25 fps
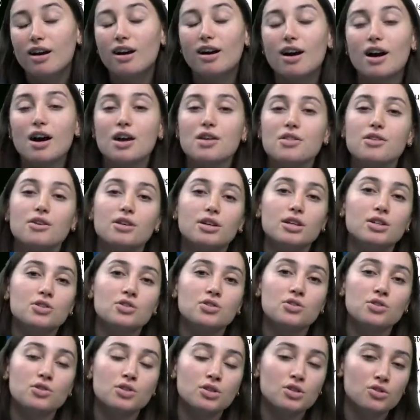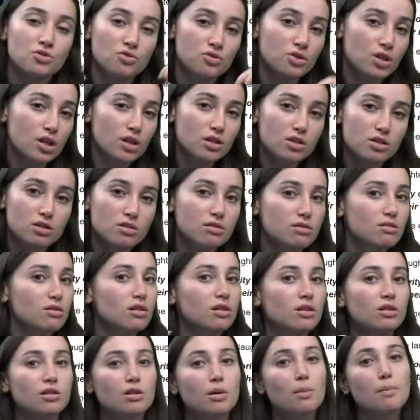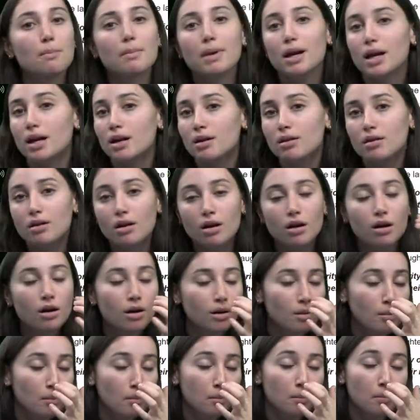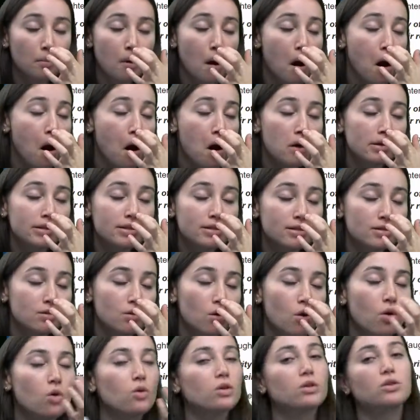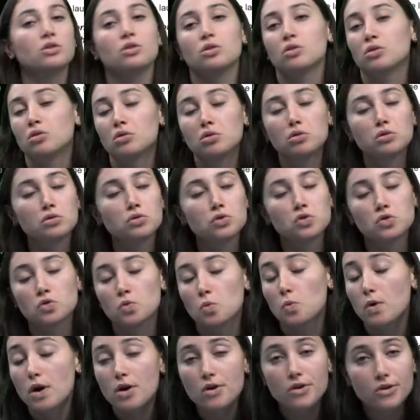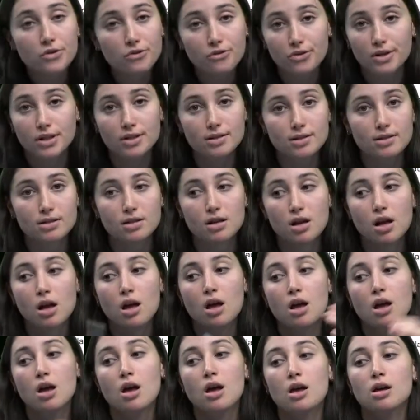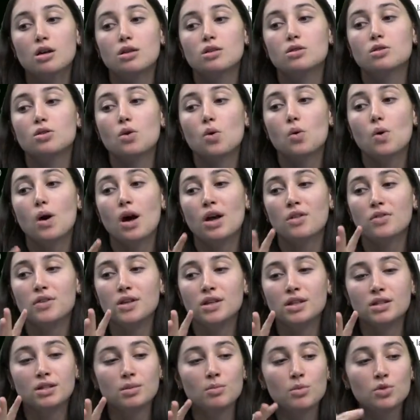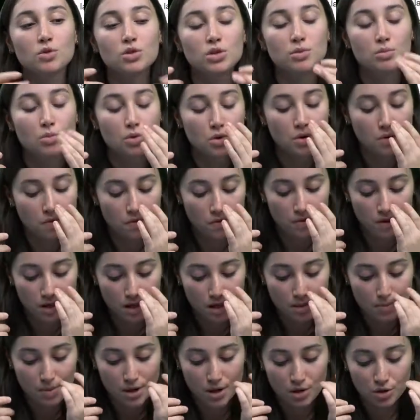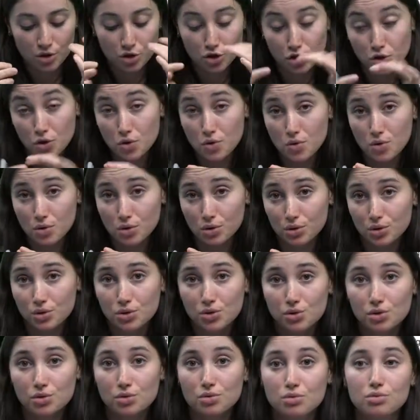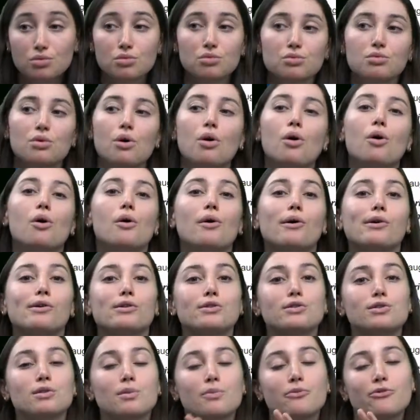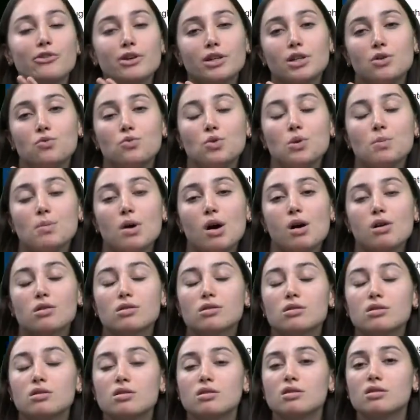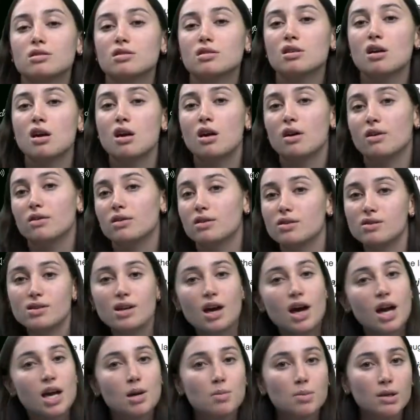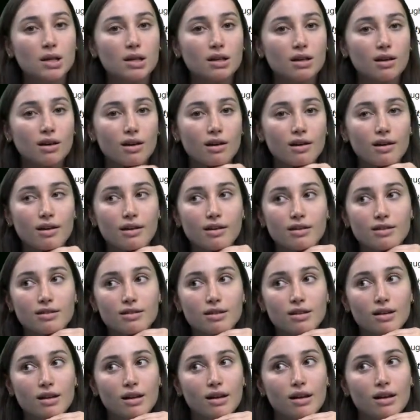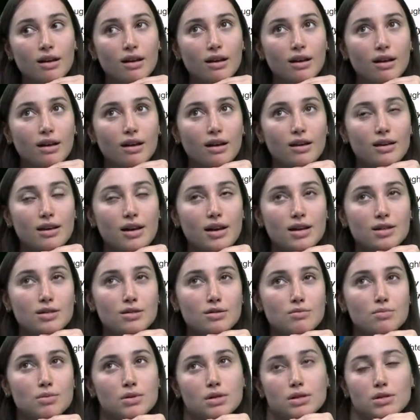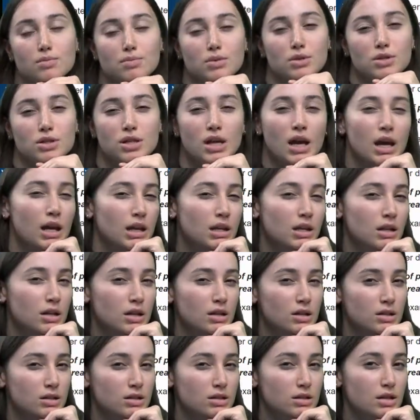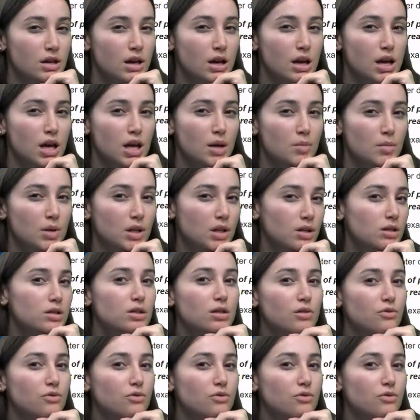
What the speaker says: either in your introduction, in your main parts, or in your conclusion, where it fits. So I think the most important thing about jokes or some funny remarks is the timing, and it has to be spontaneous. Because